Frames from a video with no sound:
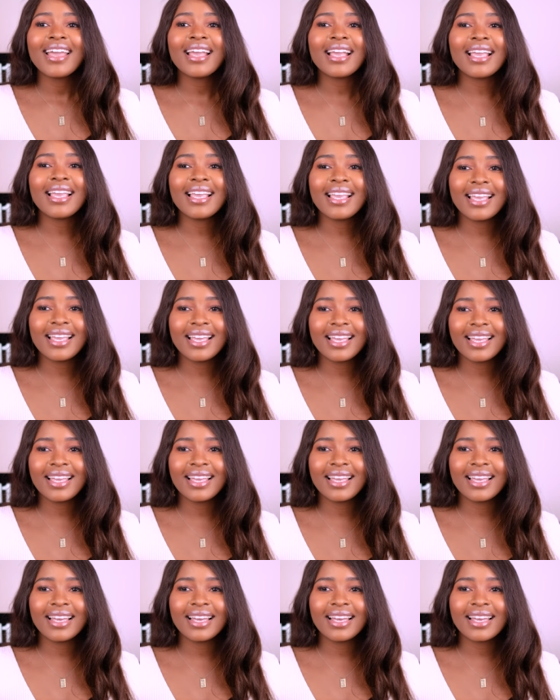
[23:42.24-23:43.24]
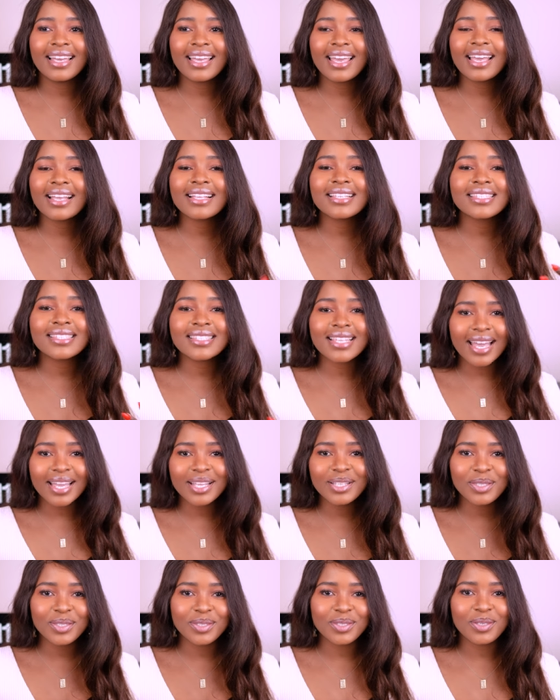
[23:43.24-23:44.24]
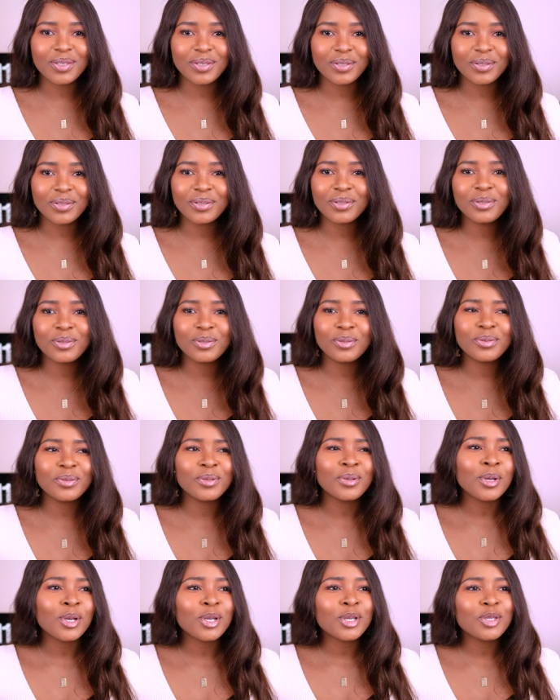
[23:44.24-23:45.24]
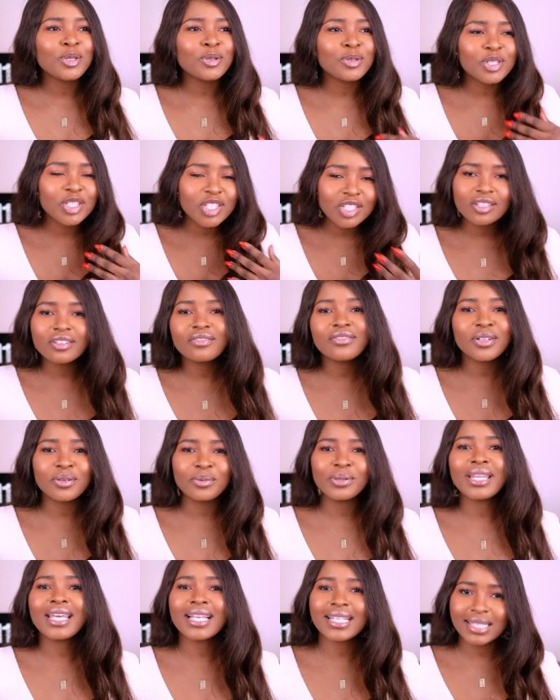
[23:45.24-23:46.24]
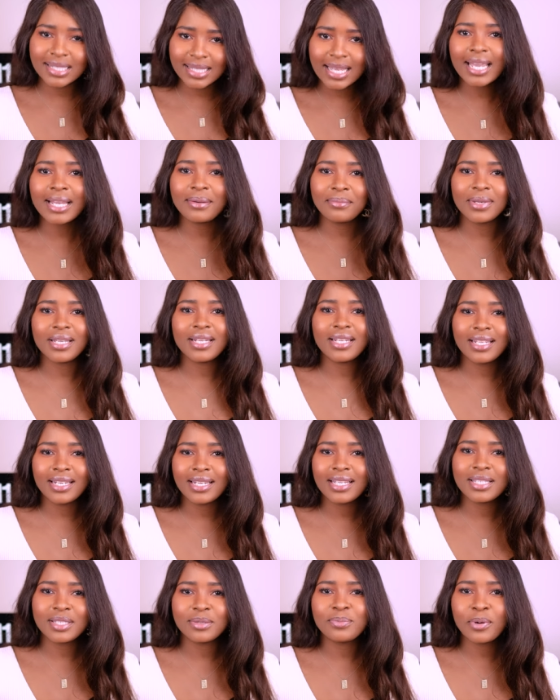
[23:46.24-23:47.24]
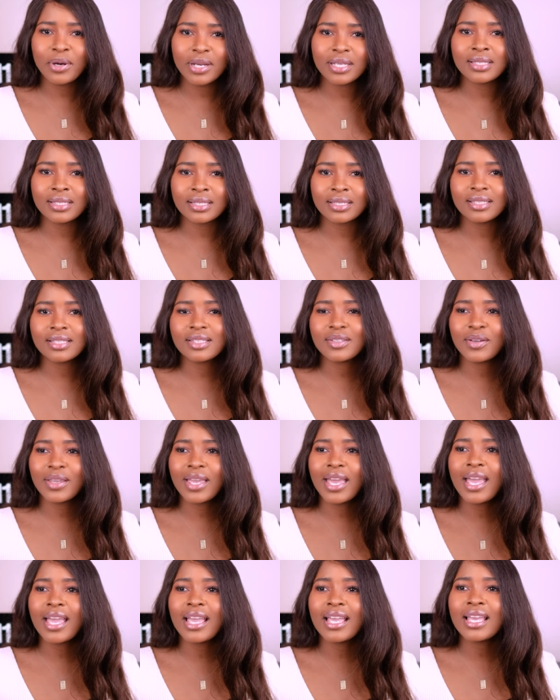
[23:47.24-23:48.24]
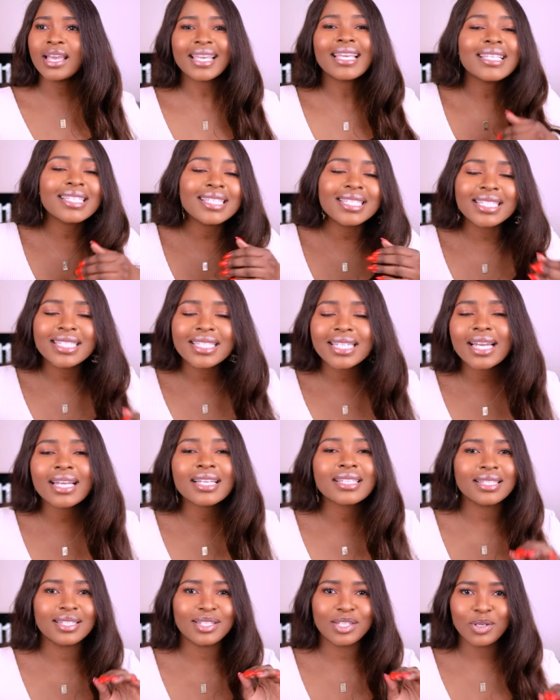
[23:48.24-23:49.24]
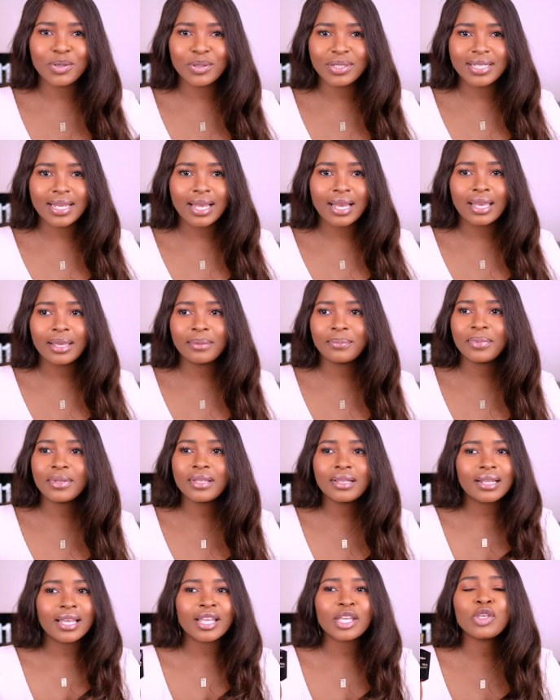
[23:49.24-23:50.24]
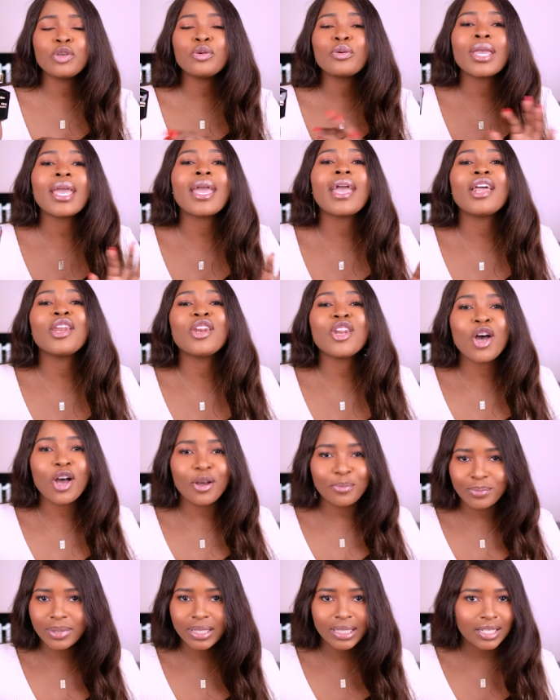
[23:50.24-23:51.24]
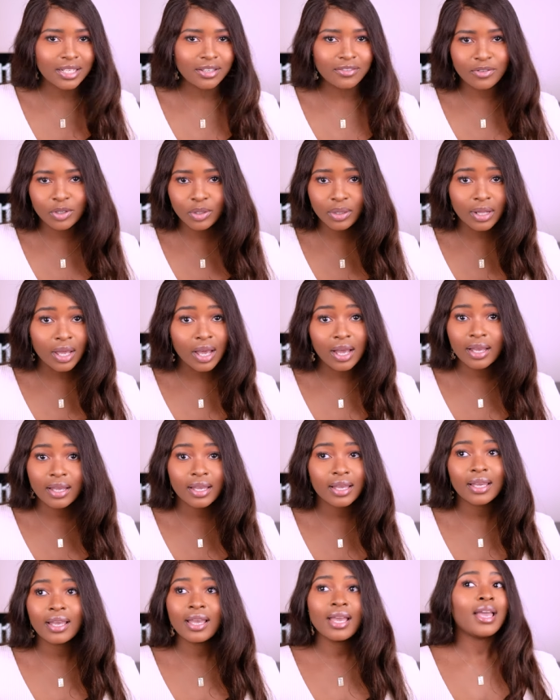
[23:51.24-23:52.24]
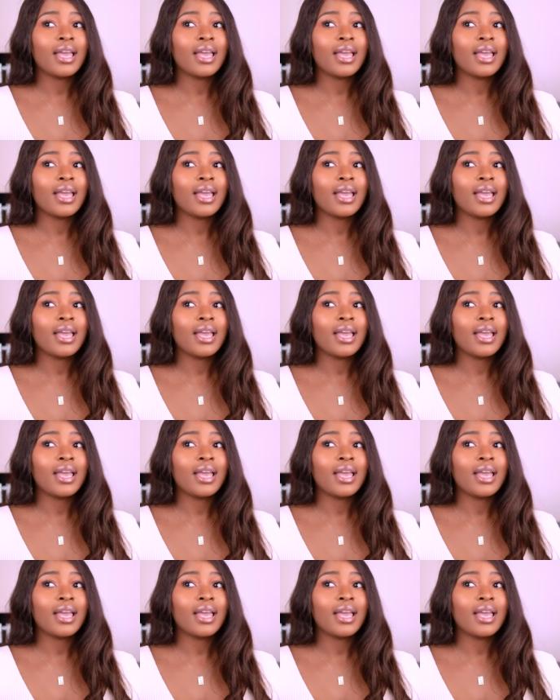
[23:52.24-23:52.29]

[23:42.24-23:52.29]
He excites you. You you shiver with excitement in his presence, okay? He's just your type. Like, you cannot believe your luck